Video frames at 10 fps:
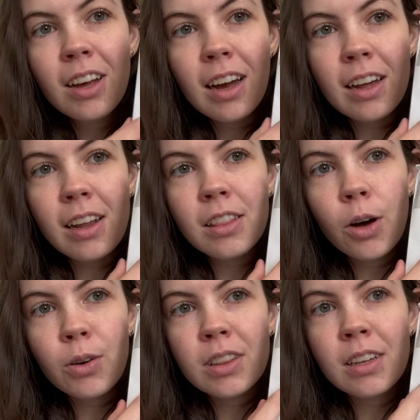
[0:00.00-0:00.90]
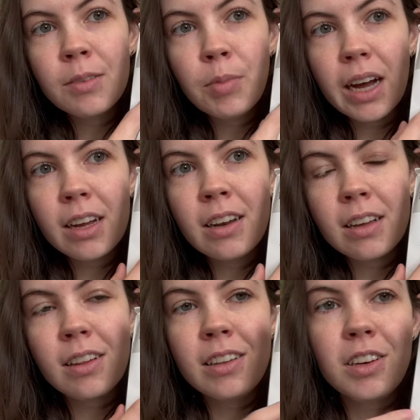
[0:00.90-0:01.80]
And I lowered the back
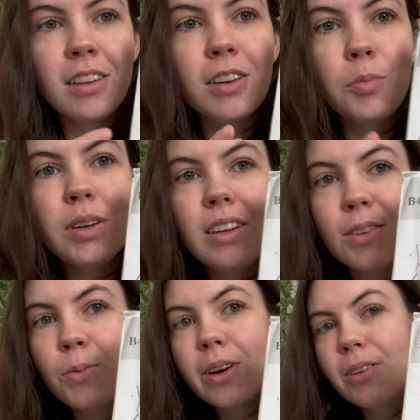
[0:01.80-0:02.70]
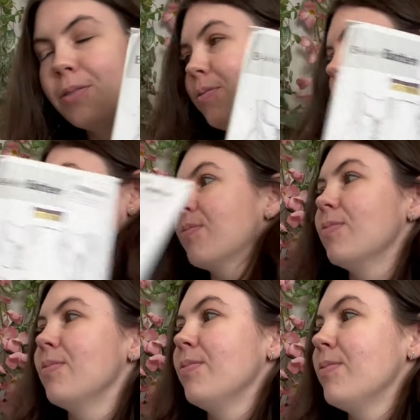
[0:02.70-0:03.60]
neckline a little bit as well.
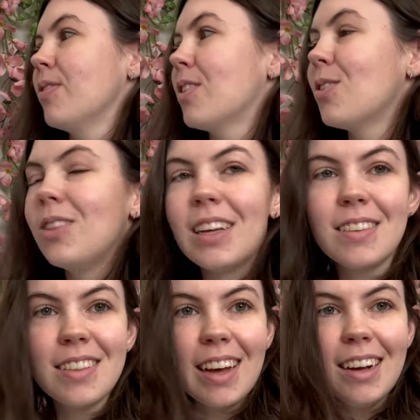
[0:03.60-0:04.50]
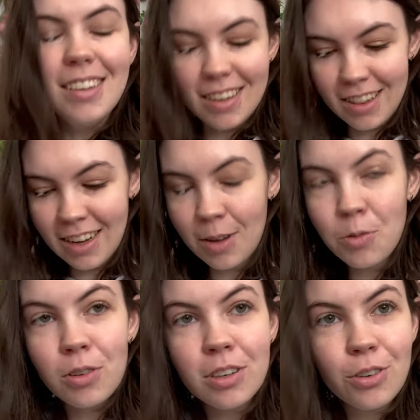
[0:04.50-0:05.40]
So that's that, and then I'm
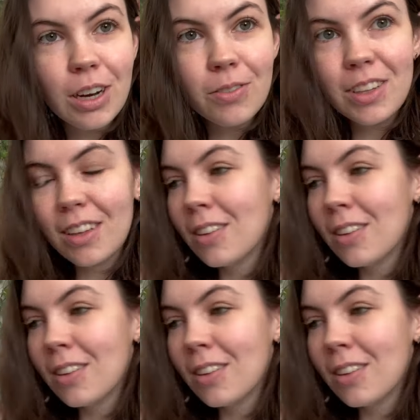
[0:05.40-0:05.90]
going to draft the other